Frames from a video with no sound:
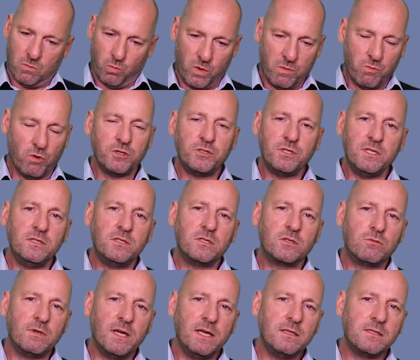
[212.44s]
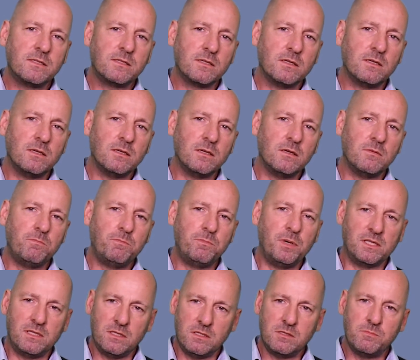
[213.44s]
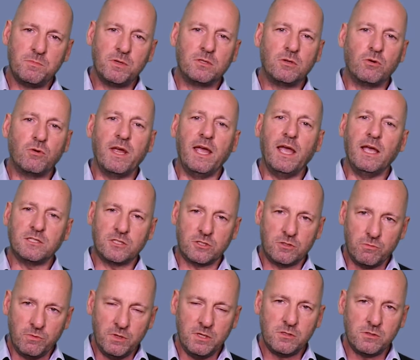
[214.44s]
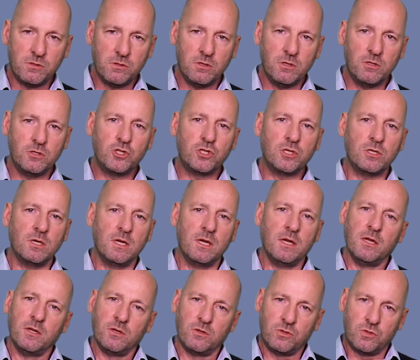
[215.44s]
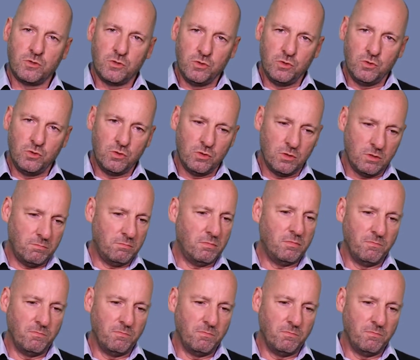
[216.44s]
we want to integrate participatory action research to